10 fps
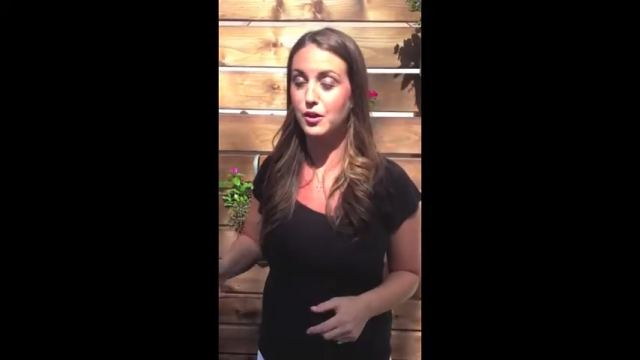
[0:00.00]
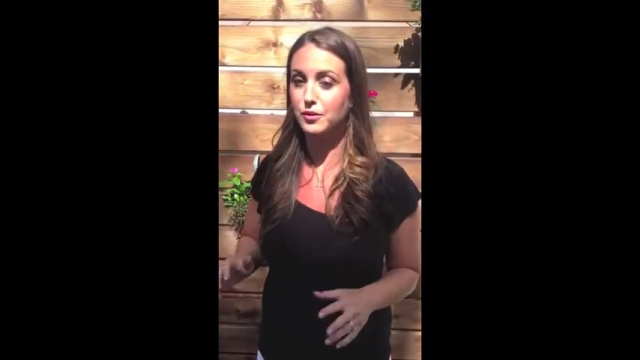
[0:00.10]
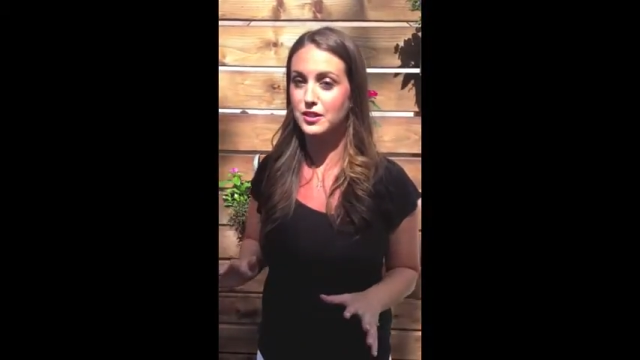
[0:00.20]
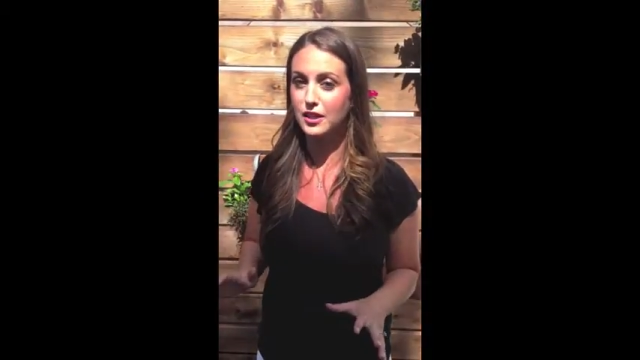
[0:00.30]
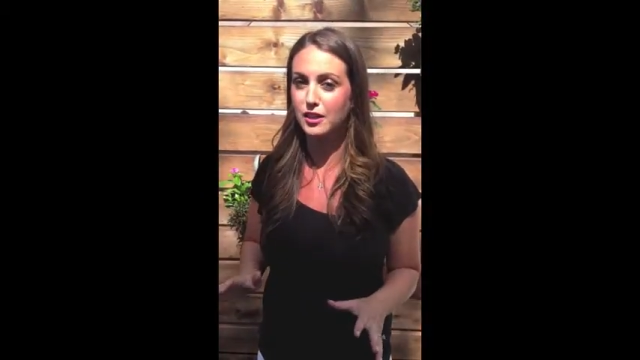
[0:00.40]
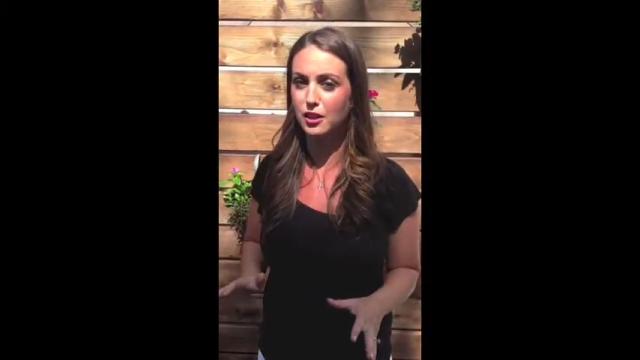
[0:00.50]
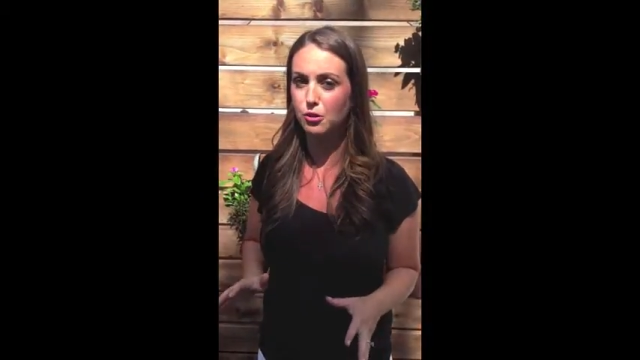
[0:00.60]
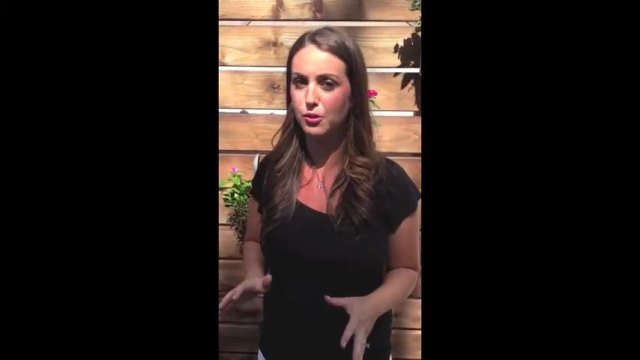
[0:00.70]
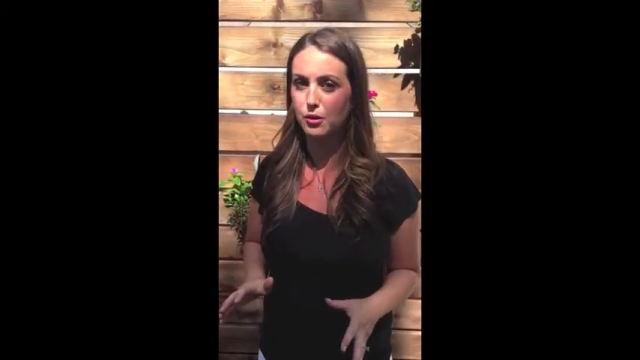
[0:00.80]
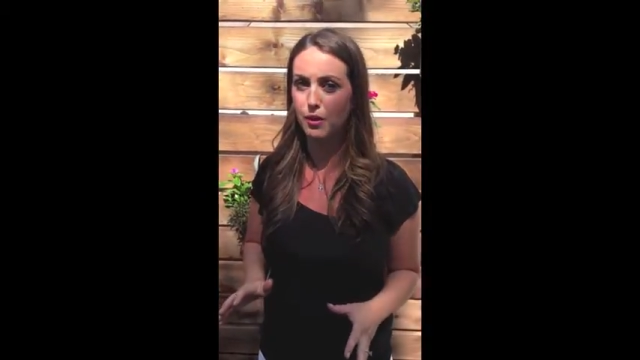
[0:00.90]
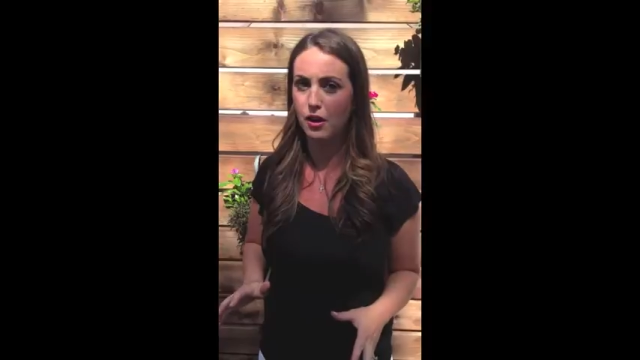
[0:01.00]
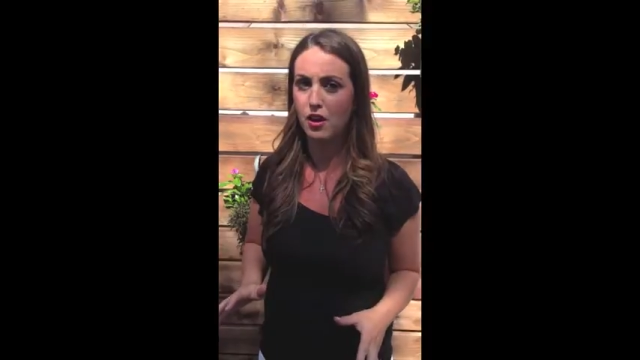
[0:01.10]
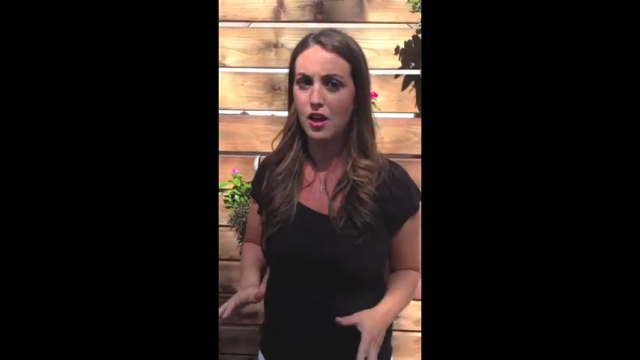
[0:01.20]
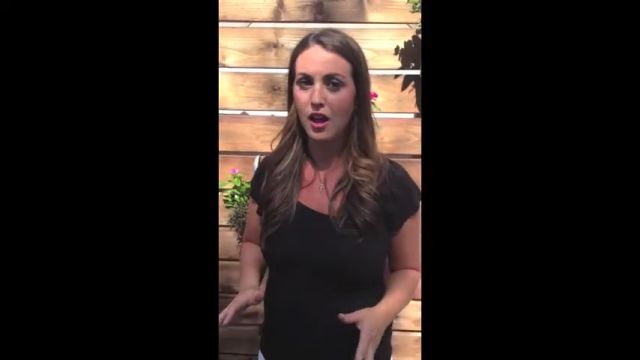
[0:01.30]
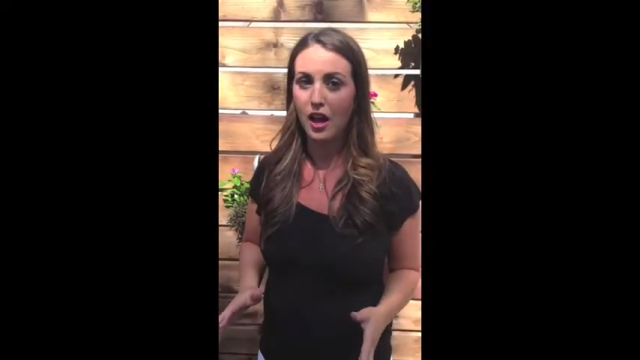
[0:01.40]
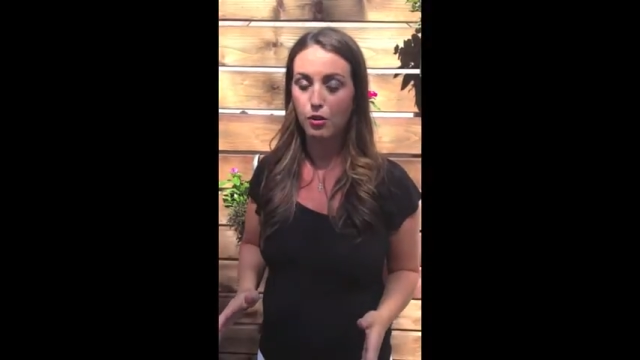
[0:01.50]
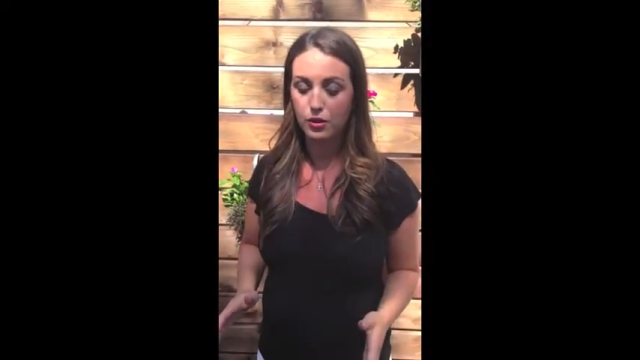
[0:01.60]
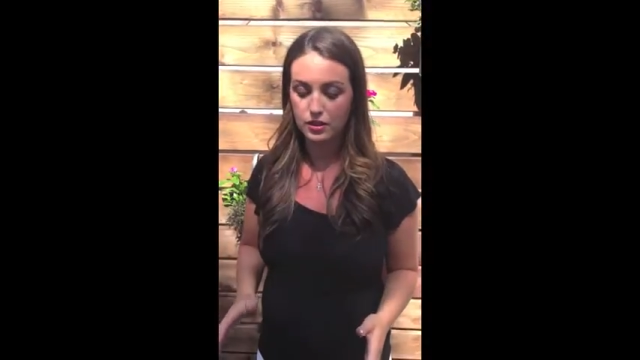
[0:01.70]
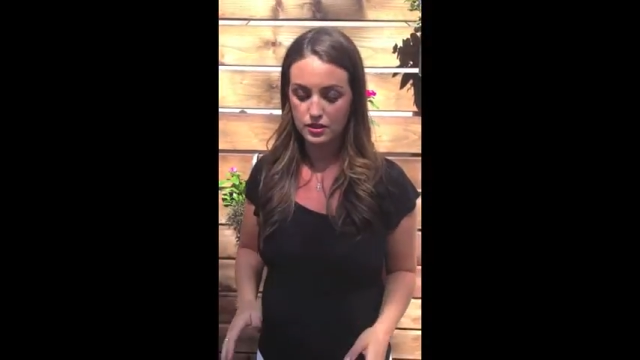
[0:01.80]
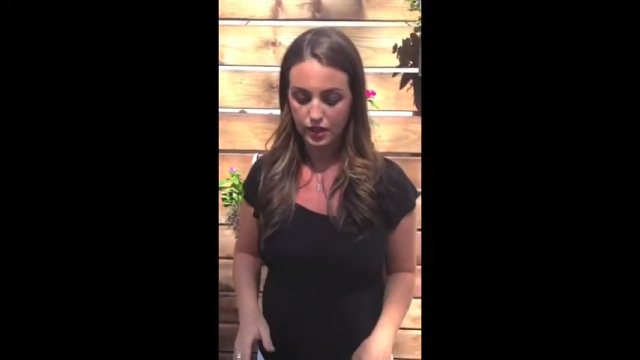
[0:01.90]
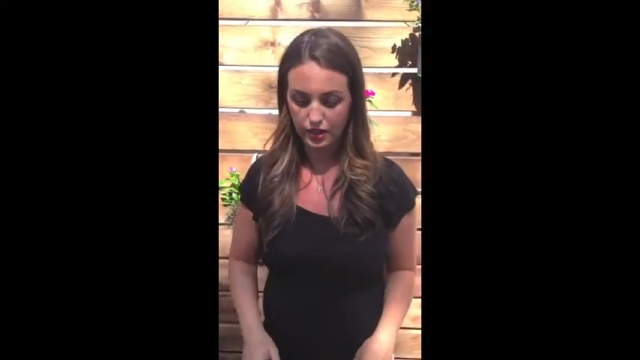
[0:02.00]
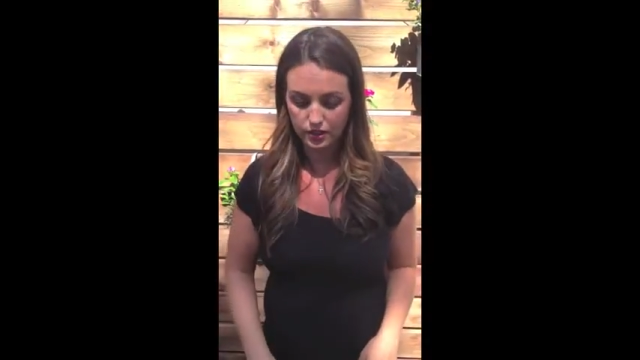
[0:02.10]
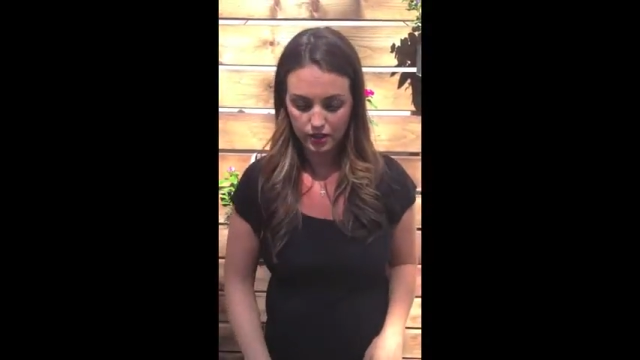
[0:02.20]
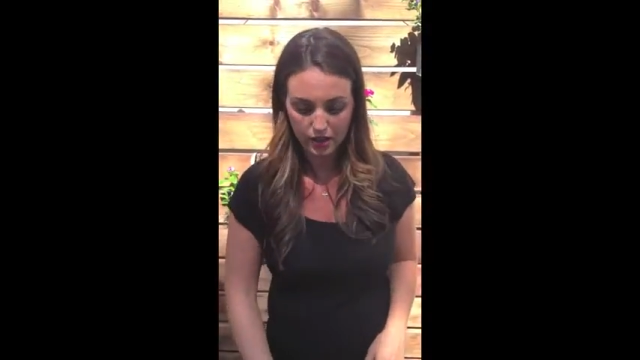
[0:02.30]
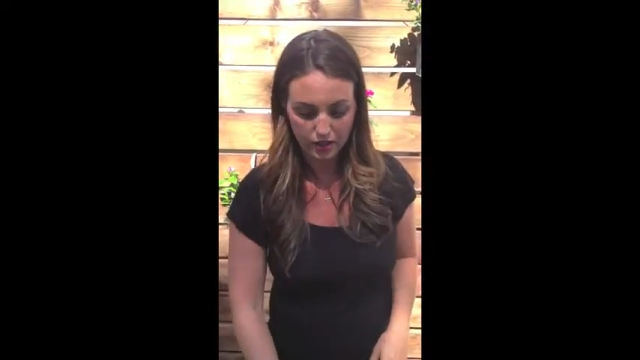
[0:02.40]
I'm going to tell you a little bit about how we stained.